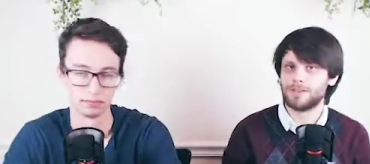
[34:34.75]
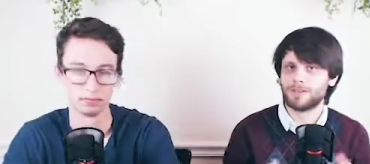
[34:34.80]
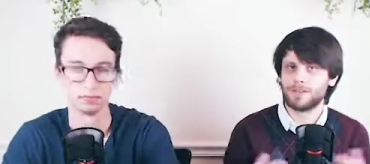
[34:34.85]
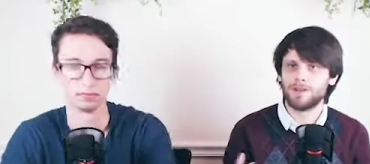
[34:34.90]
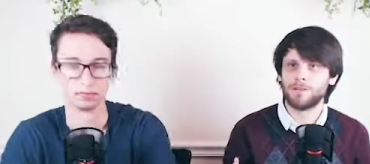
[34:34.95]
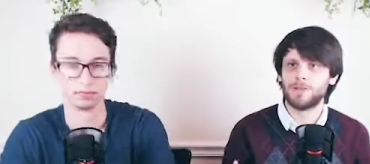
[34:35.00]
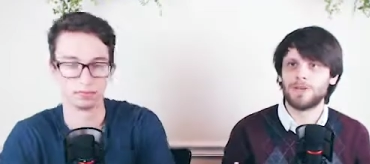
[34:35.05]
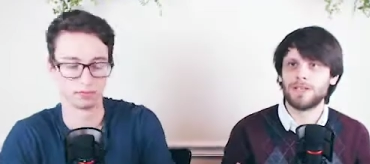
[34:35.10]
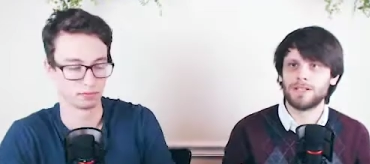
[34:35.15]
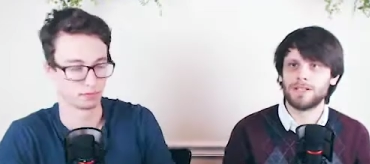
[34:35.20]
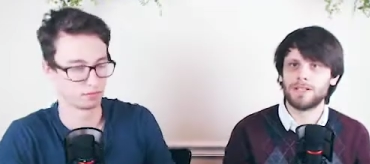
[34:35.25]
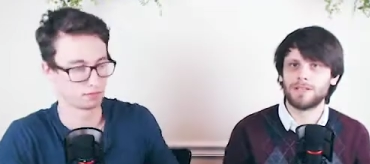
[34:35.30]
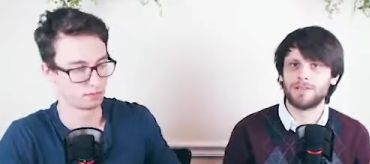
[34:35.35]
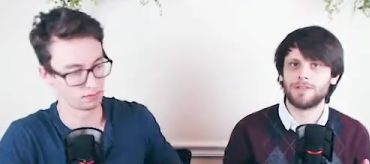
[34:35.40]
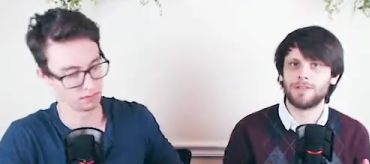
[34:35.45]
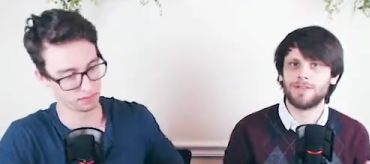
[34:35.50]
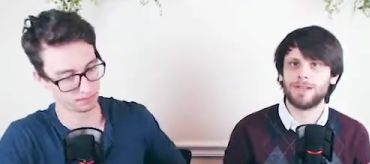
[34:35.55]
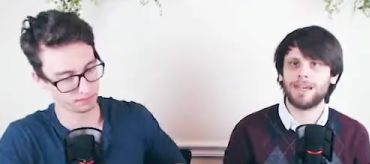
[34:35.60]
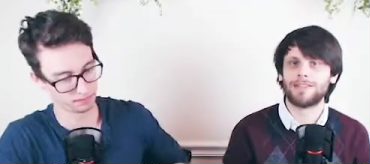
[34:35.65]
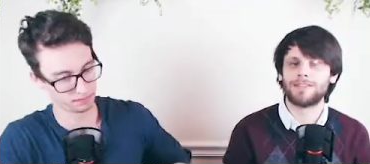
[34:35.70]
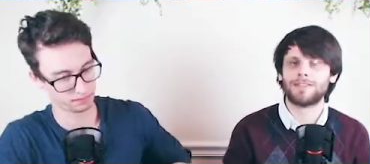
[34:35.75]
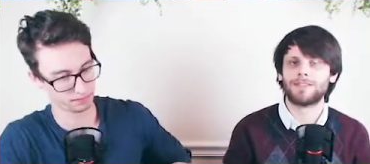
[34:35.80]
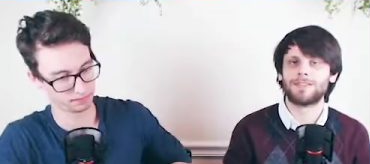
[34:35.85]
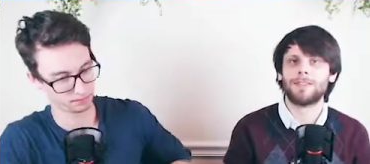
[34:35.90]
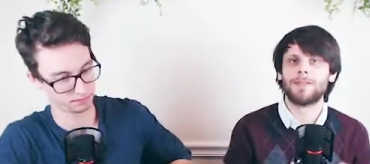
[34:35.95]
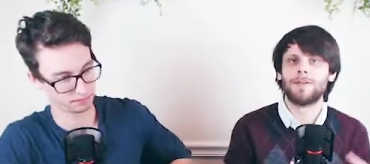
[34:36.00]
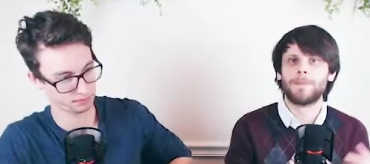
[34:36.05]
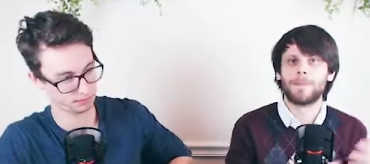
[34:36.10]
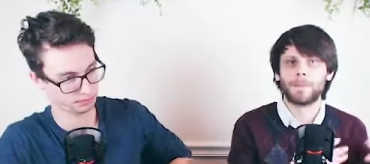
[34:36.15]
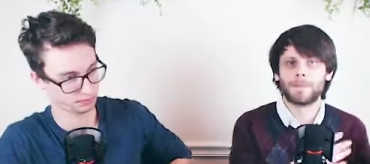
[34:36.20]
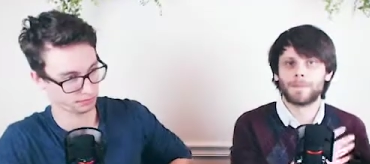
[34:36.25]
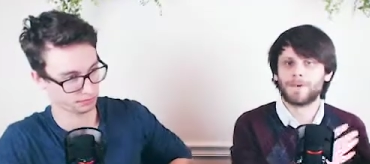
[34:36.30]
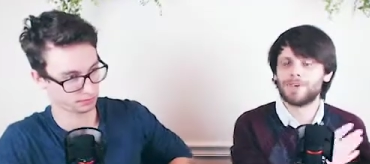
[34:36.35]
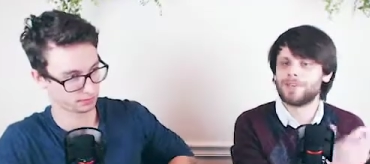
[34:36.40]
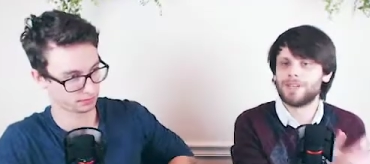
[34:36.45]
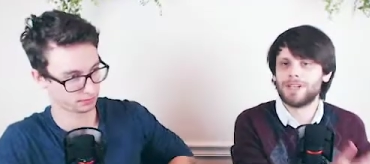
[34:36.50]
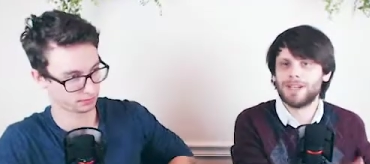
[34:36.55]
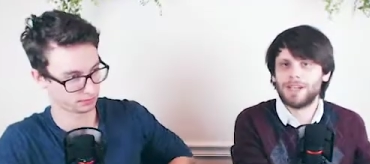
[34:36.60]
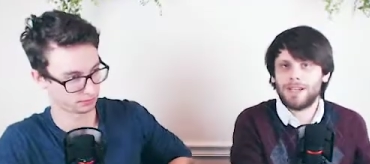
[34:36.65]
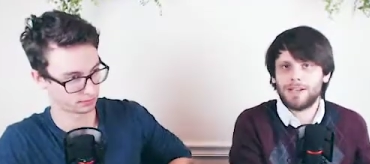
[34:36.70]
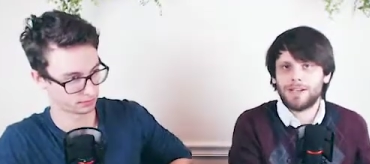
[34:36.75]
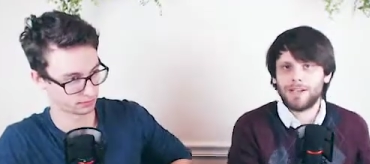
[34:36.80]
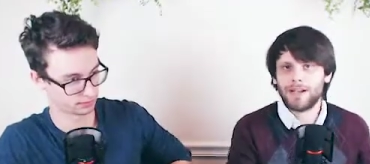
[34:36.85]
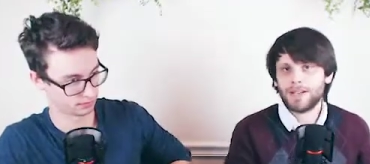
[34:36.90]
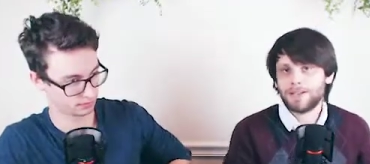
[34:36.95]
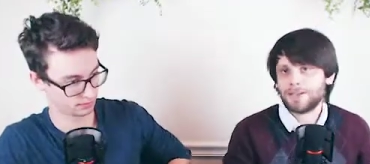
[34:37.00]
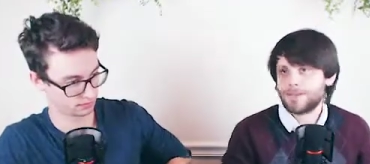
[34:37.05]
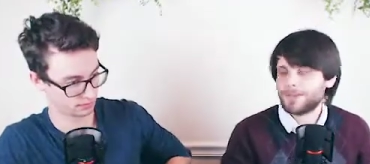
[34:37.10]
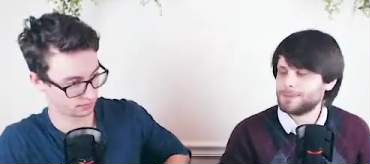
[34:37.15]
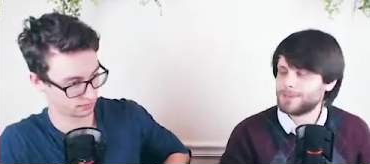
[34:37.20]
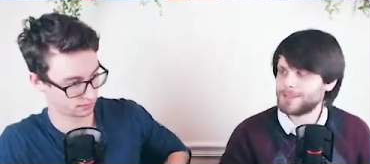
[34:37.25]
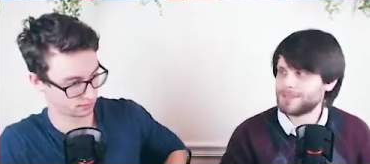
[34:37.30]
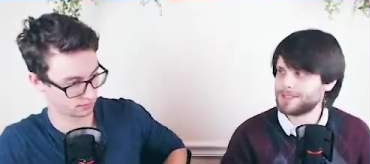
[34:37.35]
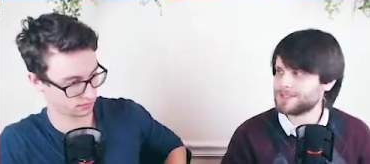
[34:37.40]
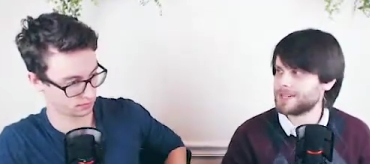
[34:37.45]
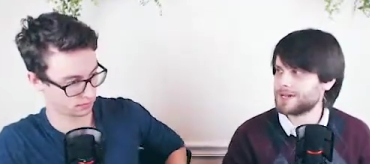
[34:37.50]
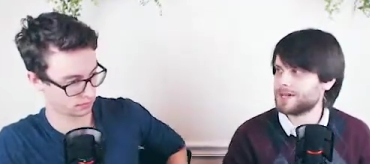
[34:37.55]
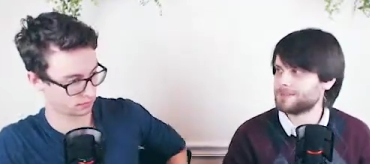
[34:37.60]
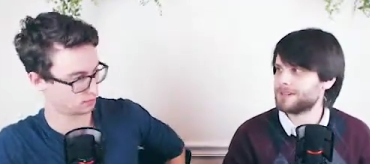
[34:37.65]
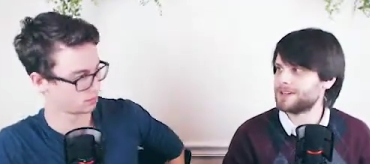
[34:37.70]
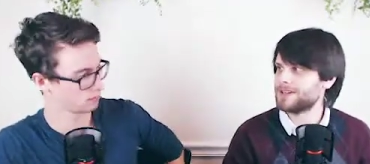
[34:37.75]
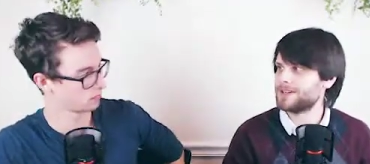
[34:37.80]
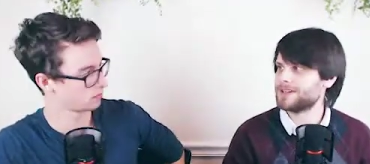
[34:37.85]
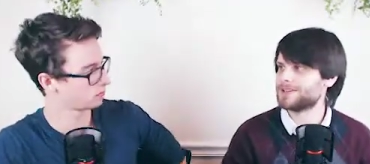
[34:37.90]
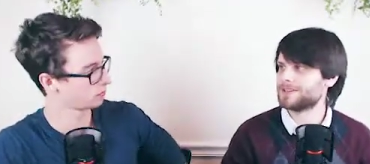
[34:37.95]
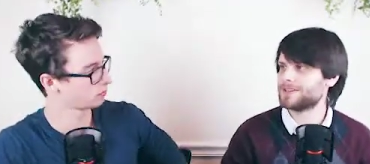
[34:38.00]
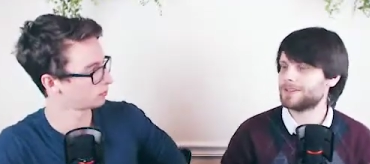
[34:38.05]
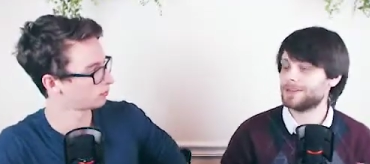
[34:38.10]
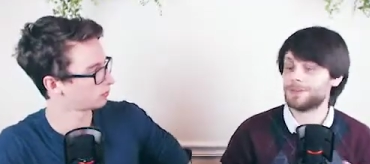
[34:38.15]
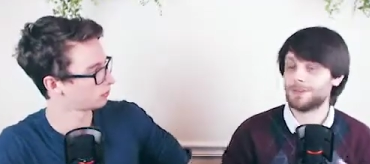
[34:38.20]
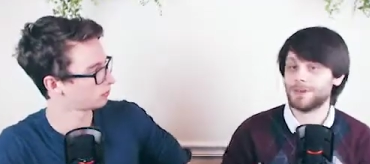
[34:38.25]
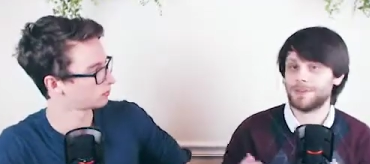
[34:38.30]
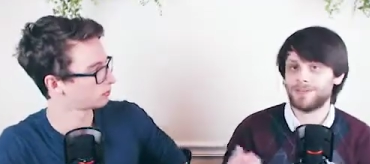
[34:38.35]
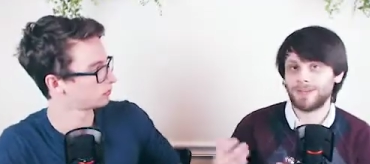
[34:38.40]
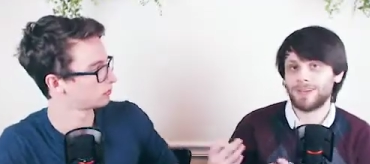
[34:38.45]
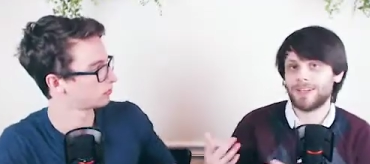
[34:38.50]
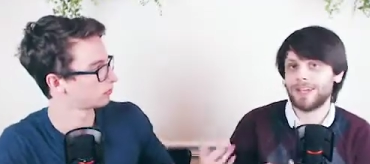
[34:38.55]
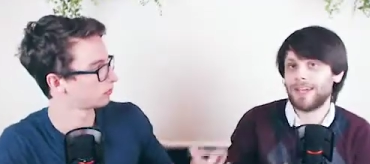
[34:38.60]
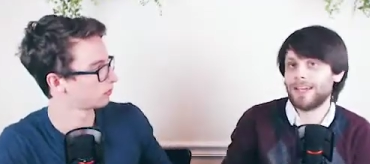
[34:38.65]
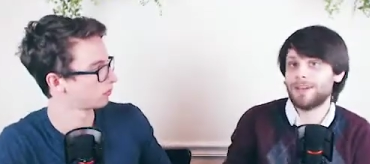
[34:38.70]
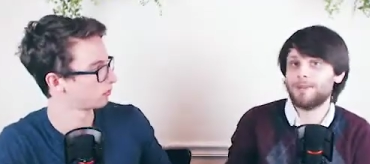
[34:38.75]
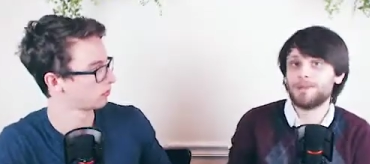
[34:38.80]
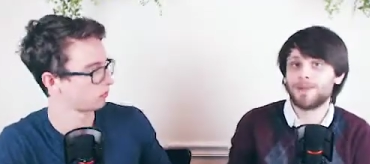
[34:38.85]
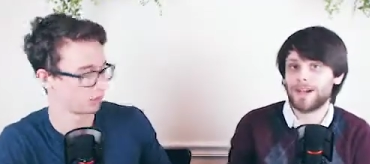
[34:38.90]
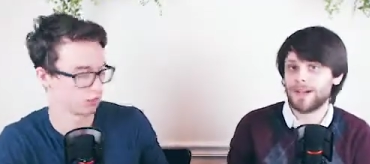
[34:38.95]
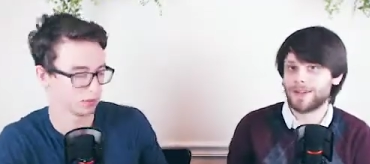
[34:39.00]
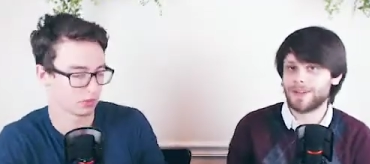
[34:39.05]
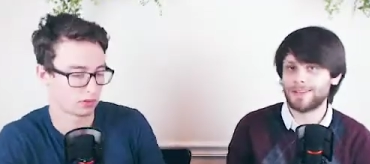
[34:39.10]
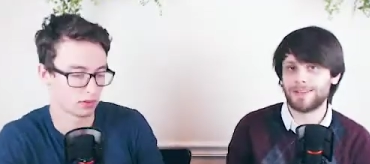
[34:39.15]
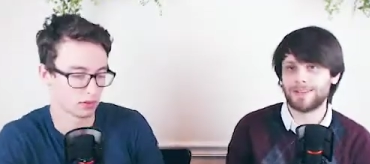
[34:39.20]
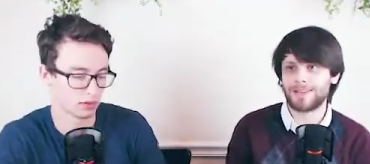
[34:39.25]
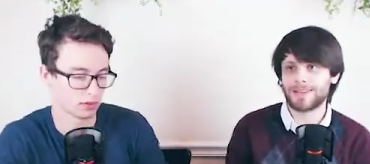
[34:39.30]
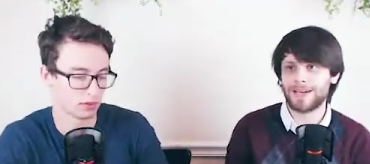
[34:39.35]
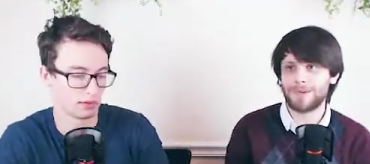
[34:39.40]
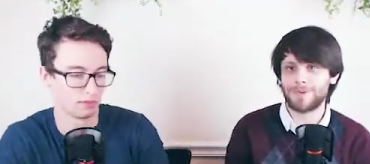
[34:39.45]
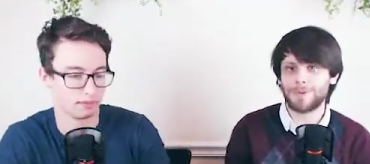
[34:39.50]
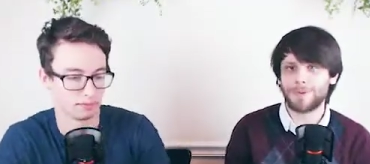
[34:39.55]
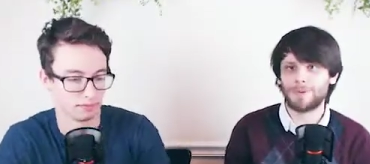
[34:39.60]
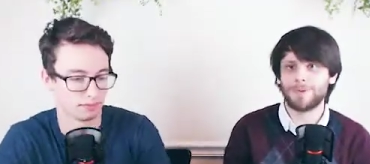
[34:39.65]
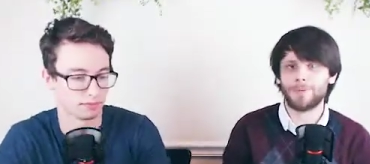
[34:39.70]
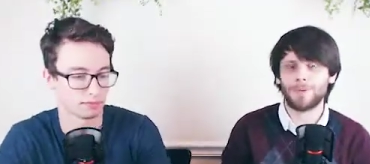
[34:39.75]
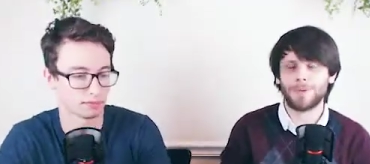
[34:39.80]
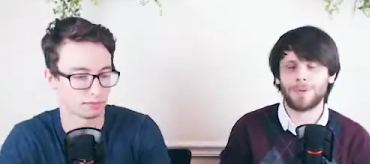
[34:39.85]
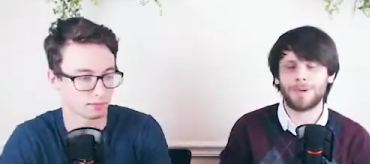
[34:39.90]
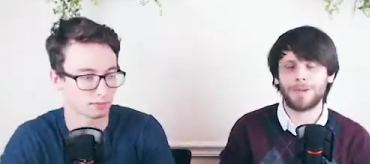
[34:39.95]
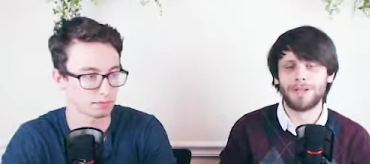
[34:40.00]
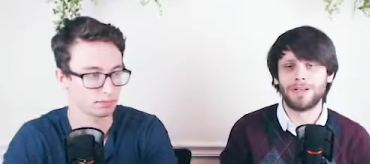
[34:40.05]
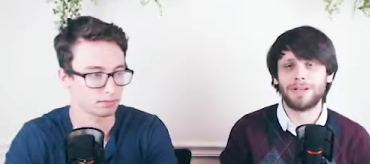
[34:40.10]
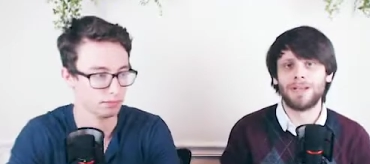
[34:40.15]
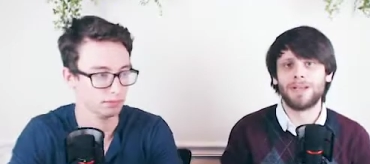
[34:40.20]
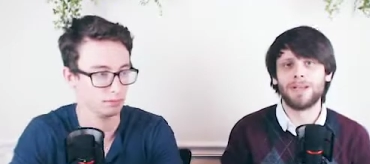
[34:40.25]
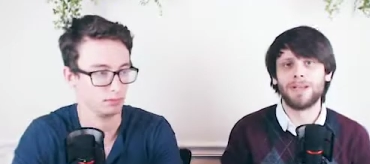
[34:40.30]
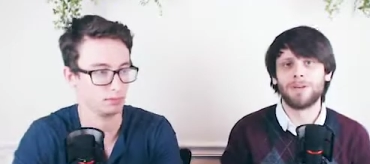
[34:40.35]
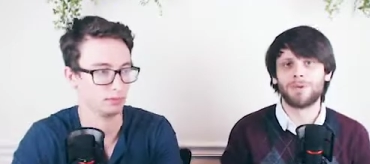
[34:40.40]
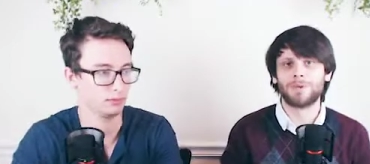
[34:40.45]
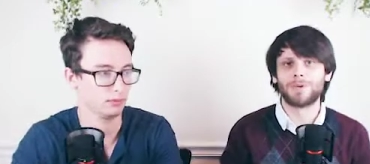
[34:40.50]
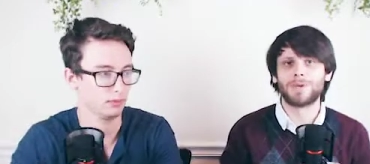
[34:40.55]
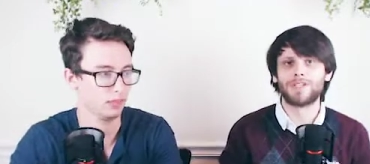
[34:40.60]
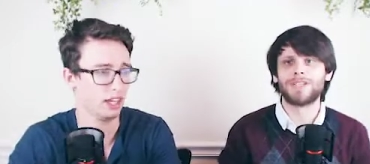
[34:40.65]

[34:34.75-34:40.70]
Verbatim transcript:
Speaker 1: a culmination of decks. We're seeing ad nauseam at the top occasionally. We've seen eight rack at the top at one point. We're